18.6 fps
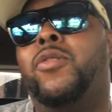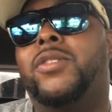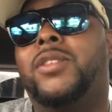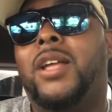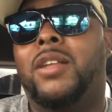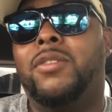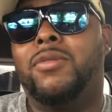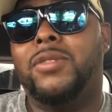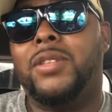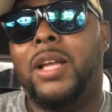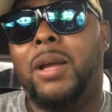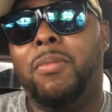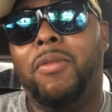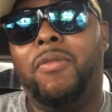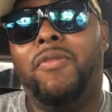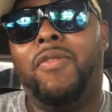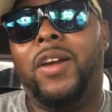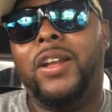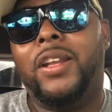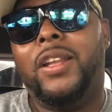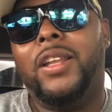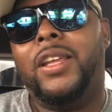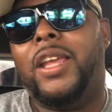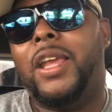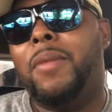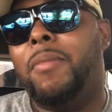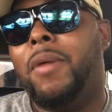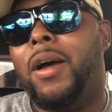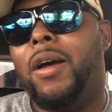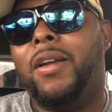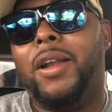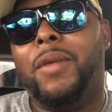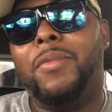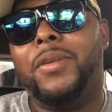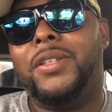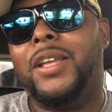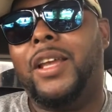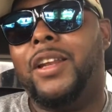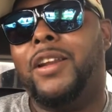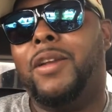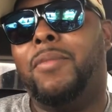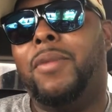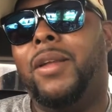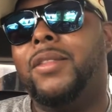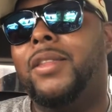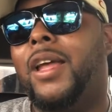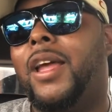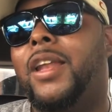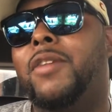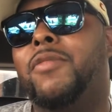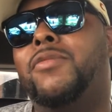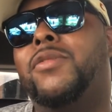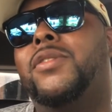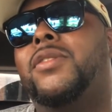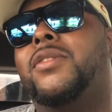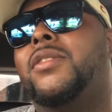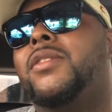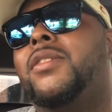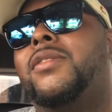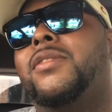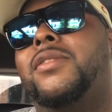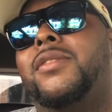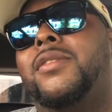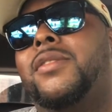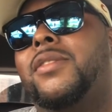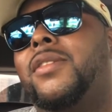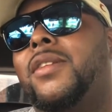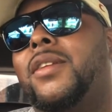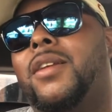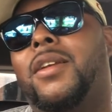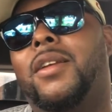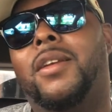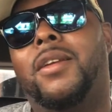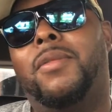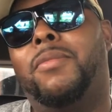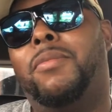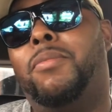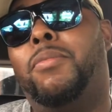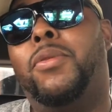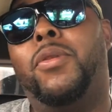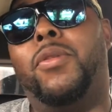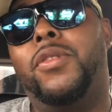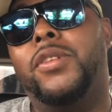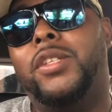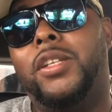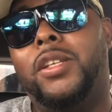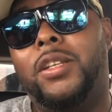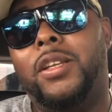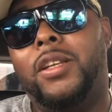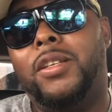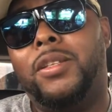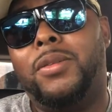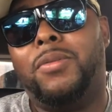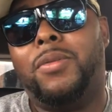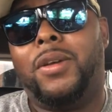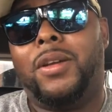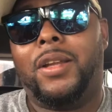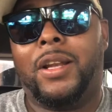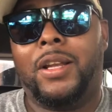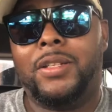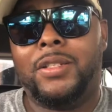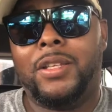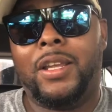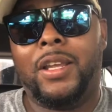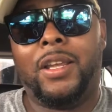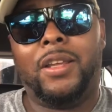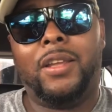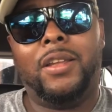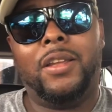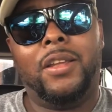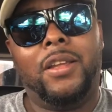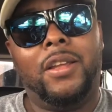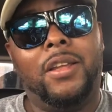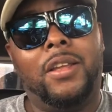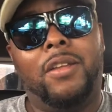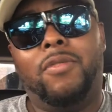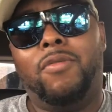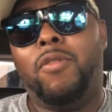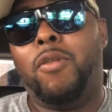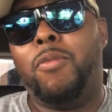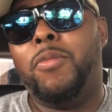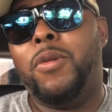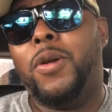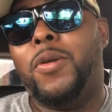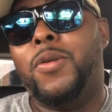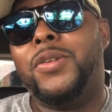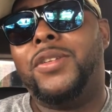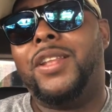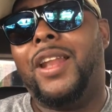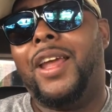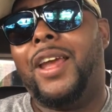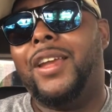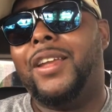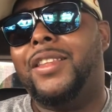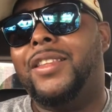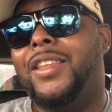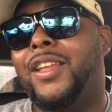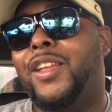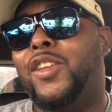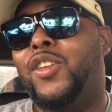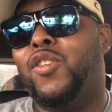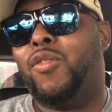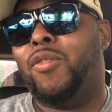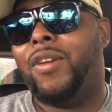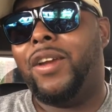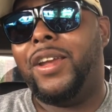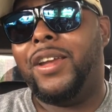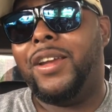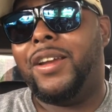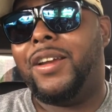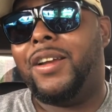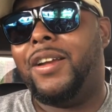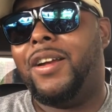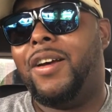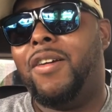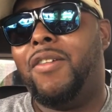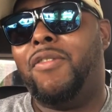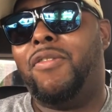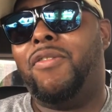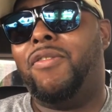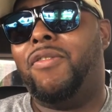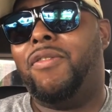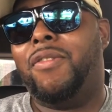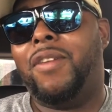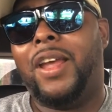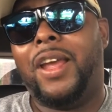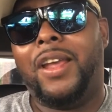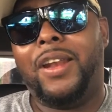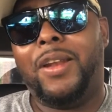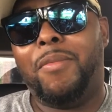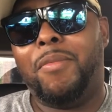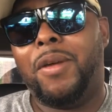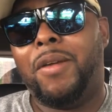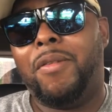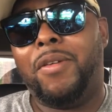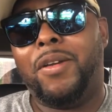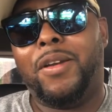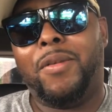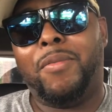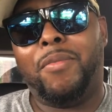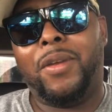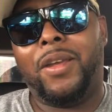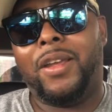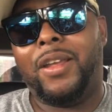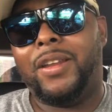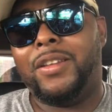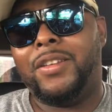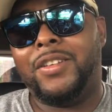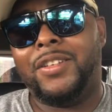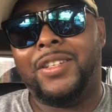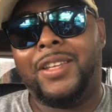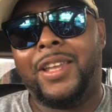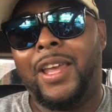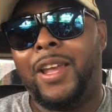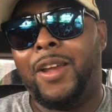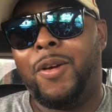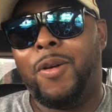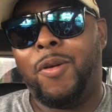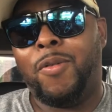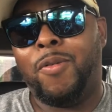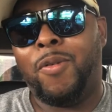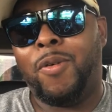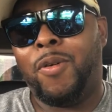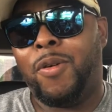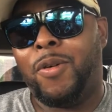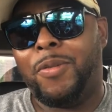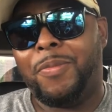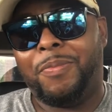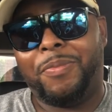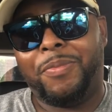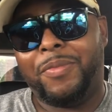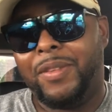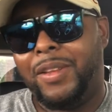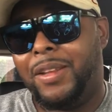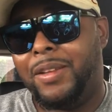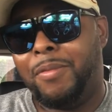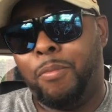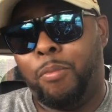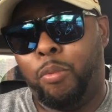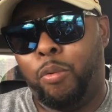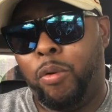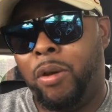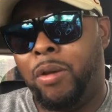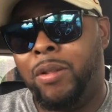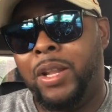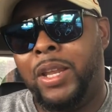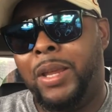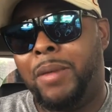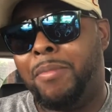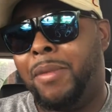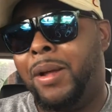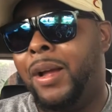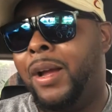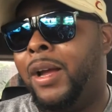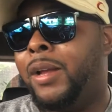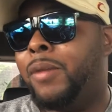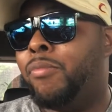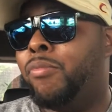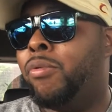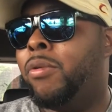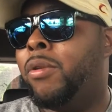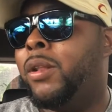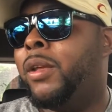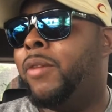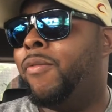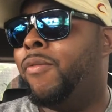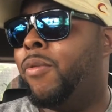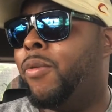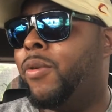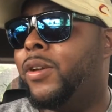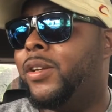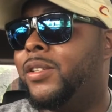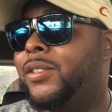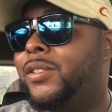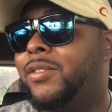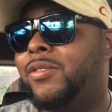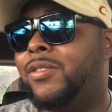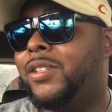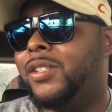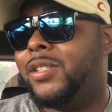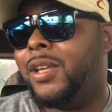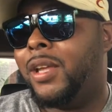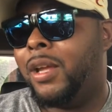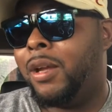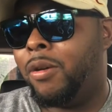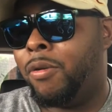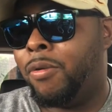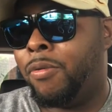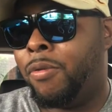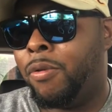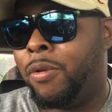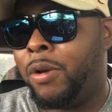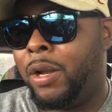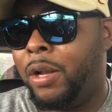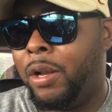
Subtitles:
Santos album finally came out. I'm excited about that. It's pure genius. What can I say? Romeo is like the Drake of Latin America, man. You just can't go wrong. Brilliant mind, brilliant voice. You just can't go wrong.